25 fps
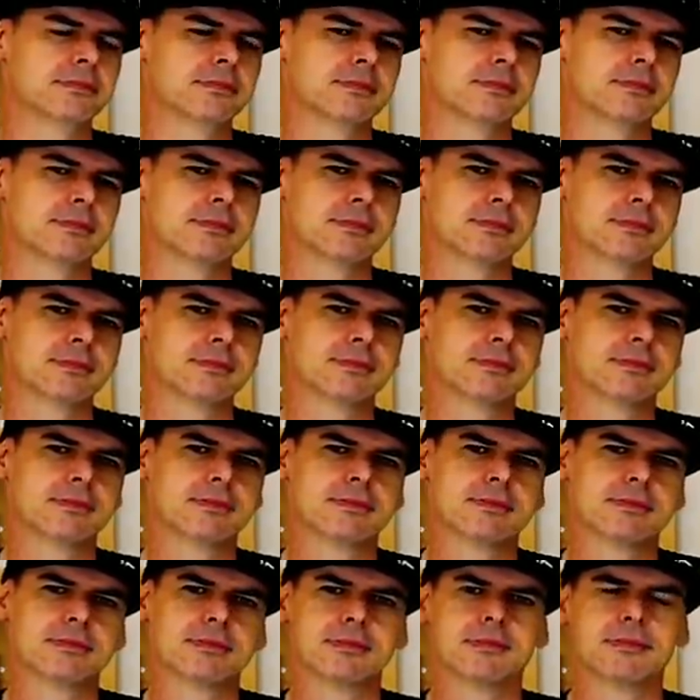
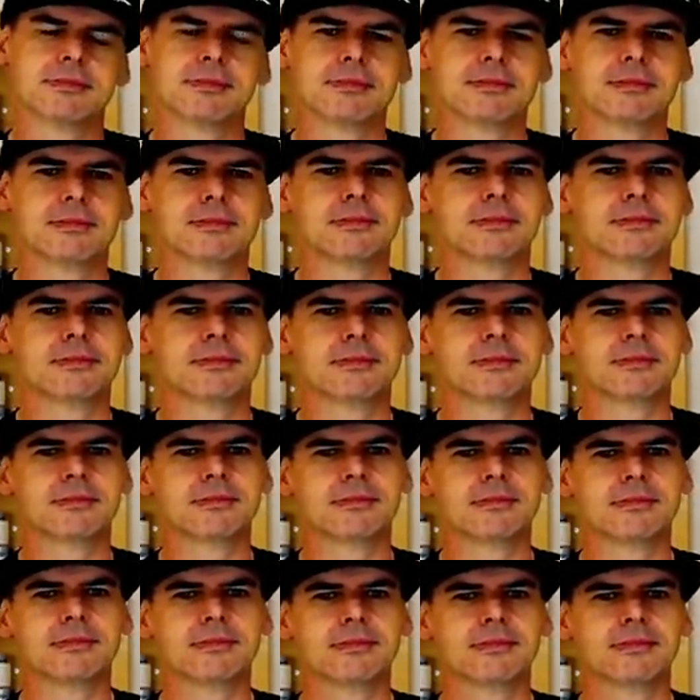
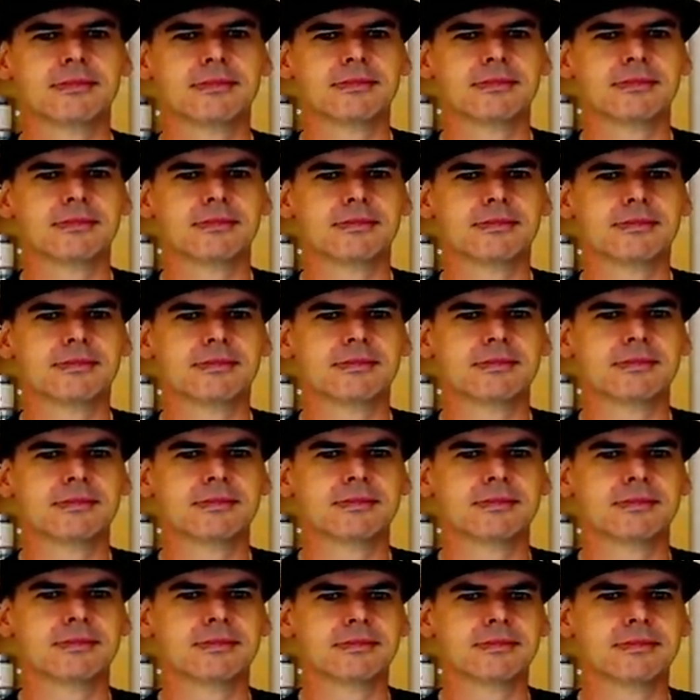
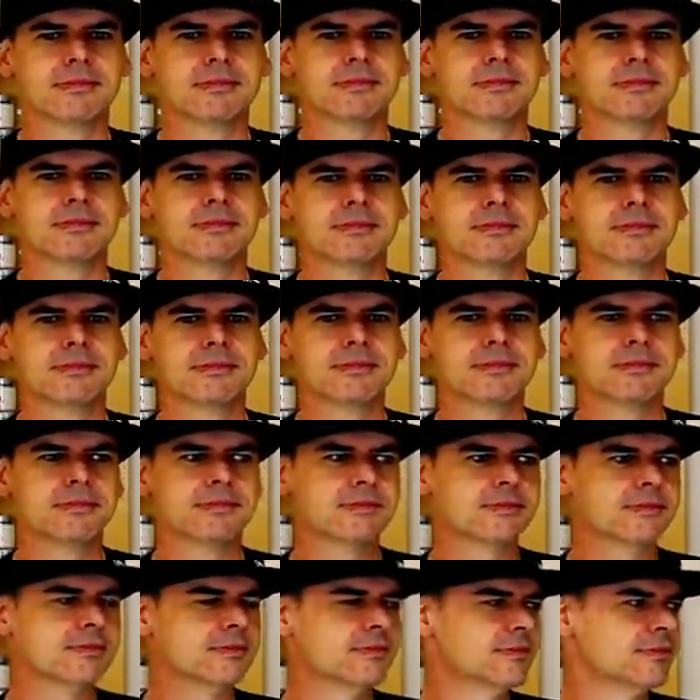
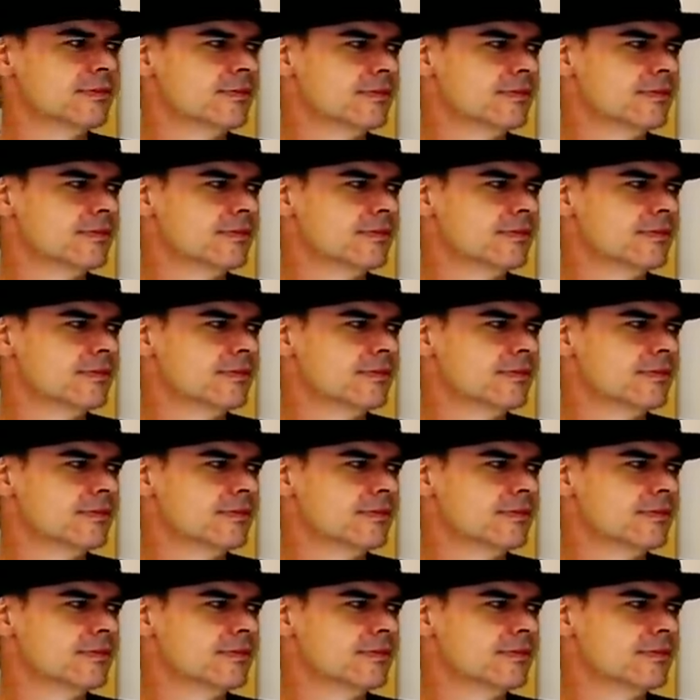(silent)